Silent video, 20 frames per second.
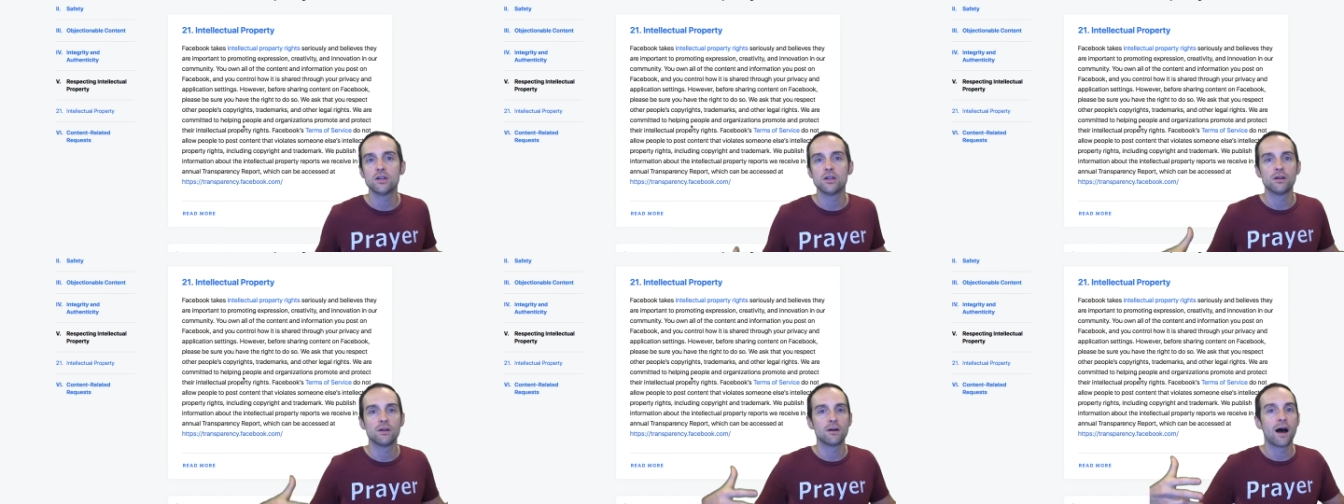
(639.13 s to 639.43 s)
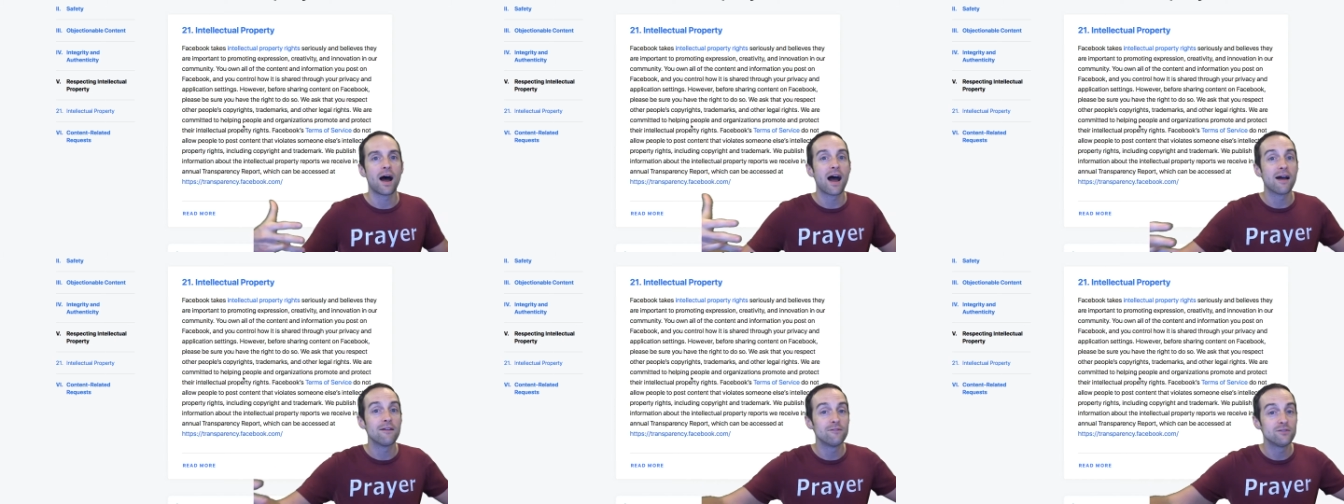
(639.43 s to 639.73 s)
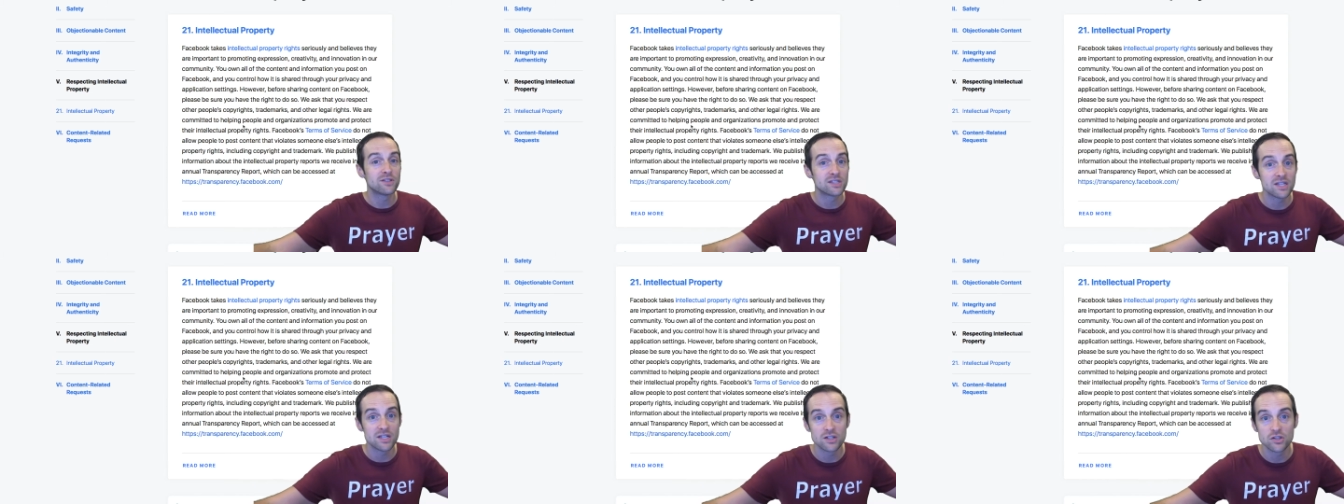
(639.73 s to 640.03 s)
I've
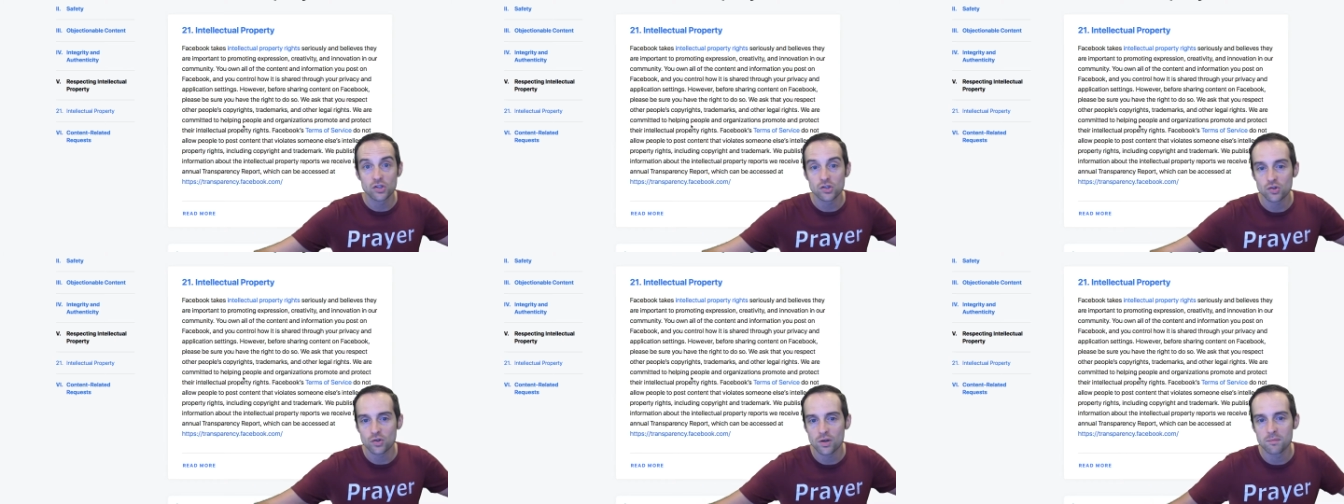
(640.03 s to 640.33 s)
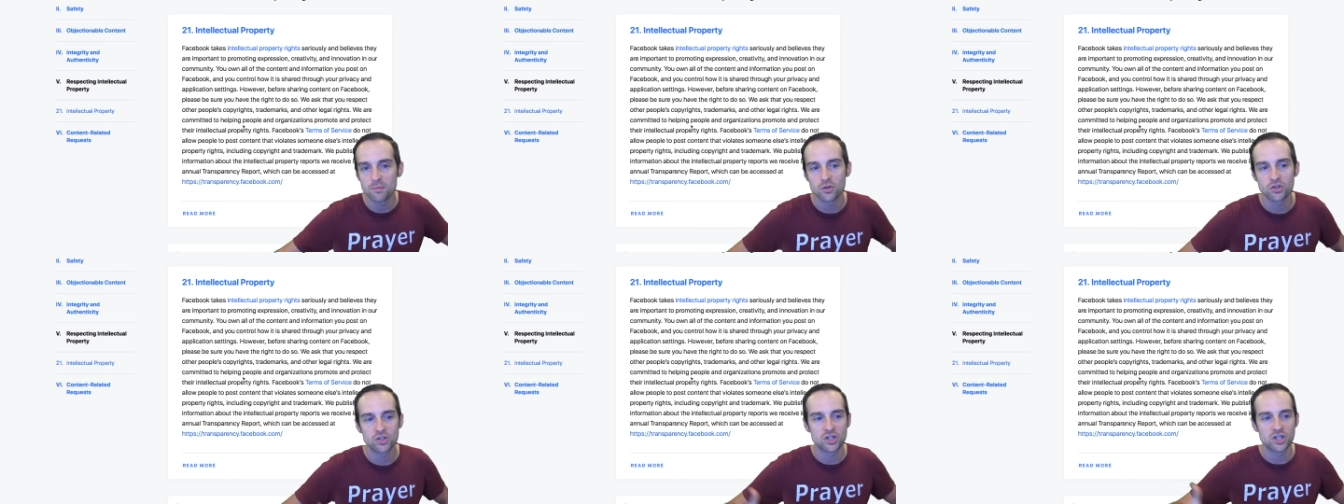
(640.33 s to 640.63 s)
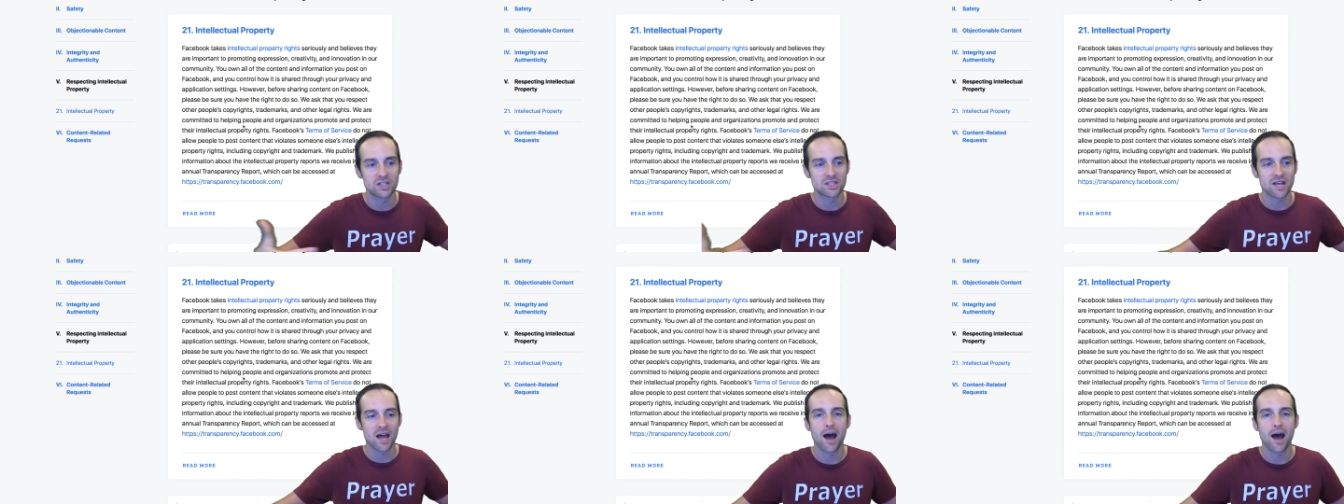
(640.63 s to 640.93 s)
seen streamers
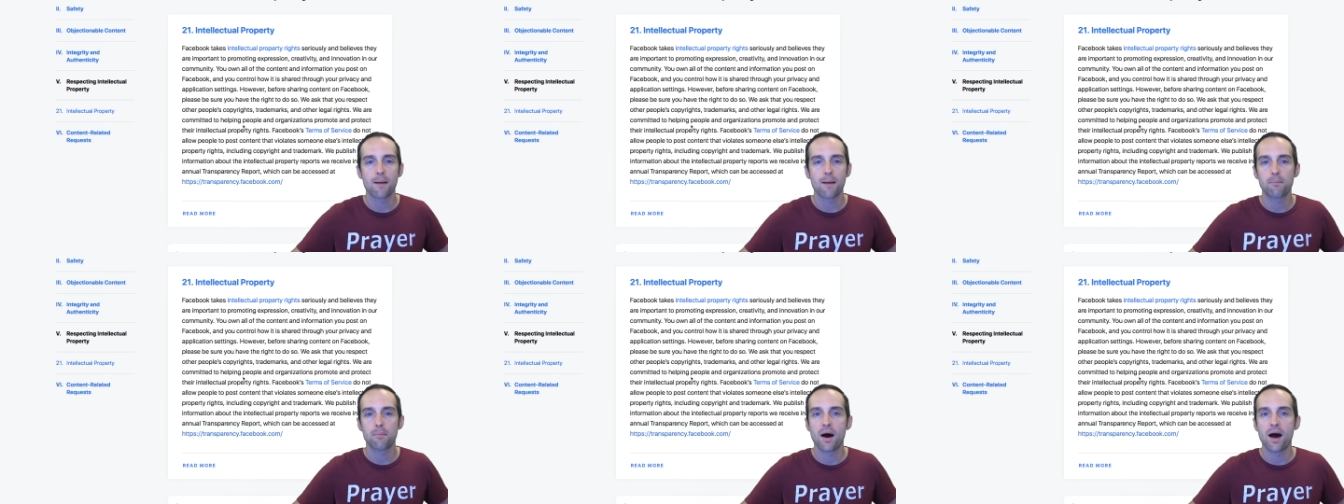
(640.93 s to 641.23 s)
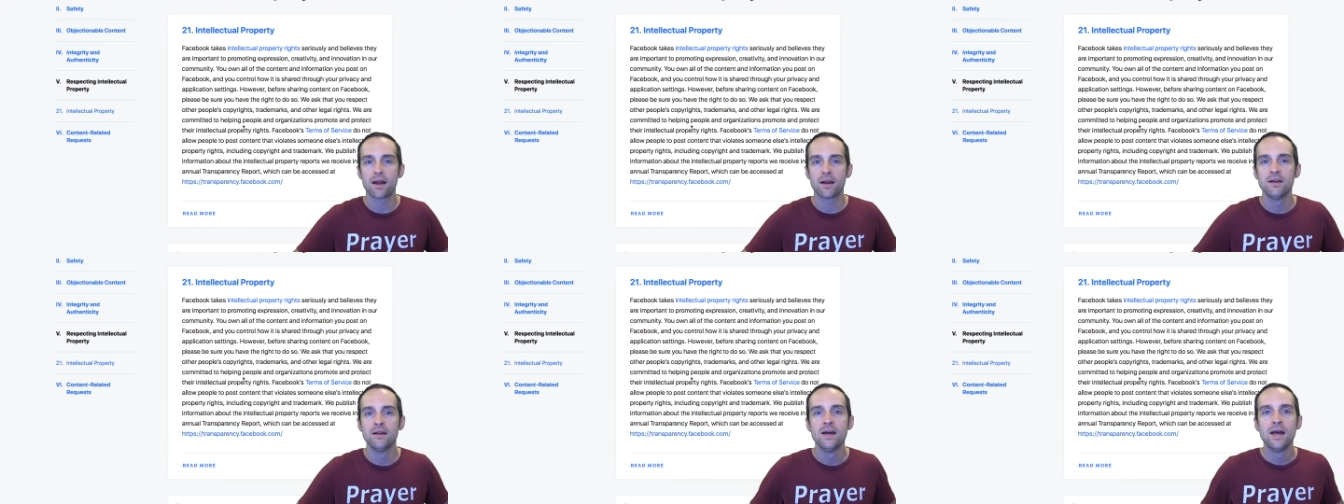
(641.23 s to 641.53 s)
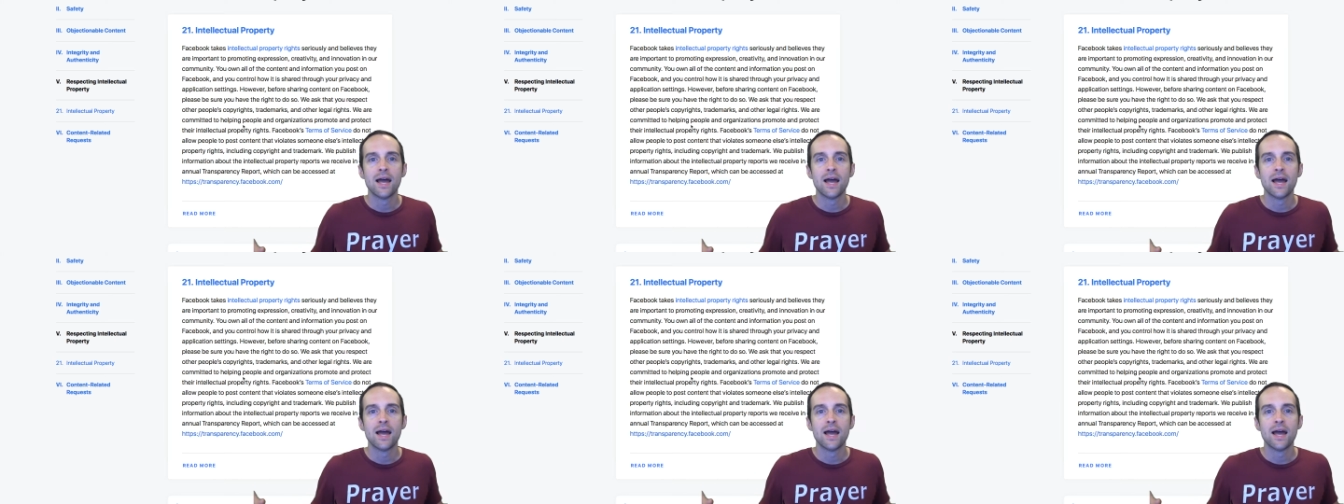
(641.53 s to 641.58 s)
just hop on